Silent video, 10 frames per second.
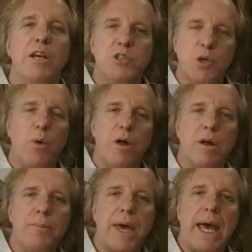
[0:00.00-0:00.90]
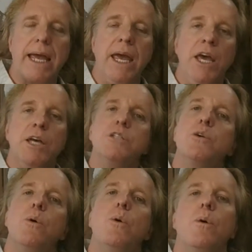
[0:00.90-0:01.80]
So welcome back.
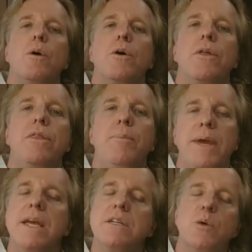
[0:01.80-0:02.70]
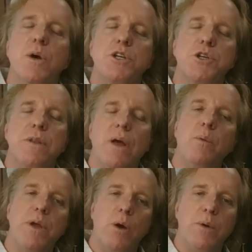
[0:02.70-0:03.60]
So the biggest question
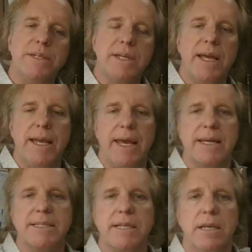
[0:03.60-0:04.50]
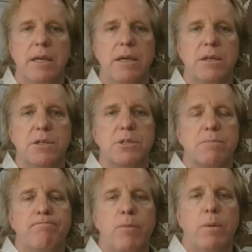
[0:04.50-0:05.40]
that we always get asked
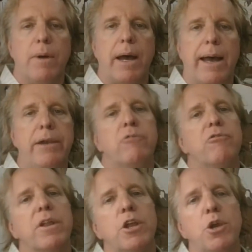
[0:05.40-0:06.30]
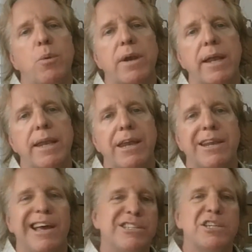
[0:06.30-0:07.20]
is, I don't really know what I
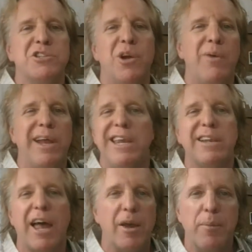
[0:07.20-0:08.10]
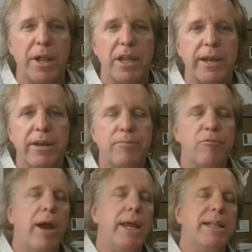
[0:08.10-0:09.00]
need. I just know I need liability,
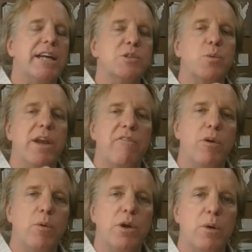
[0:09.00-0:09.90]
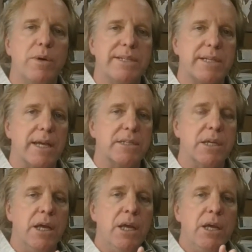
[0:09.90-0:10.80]
right? That's what everyone always
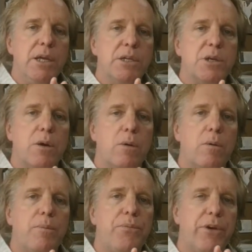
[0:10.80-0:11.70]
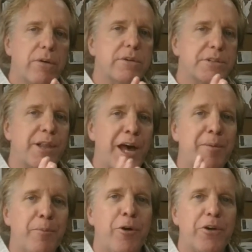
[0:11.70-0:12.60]
says. So there's a
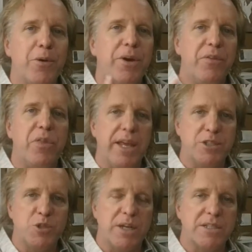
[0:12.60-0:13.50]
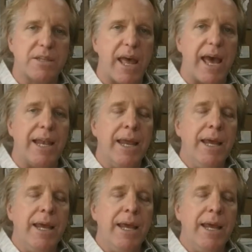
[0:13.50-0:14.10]
lot more to it than just that.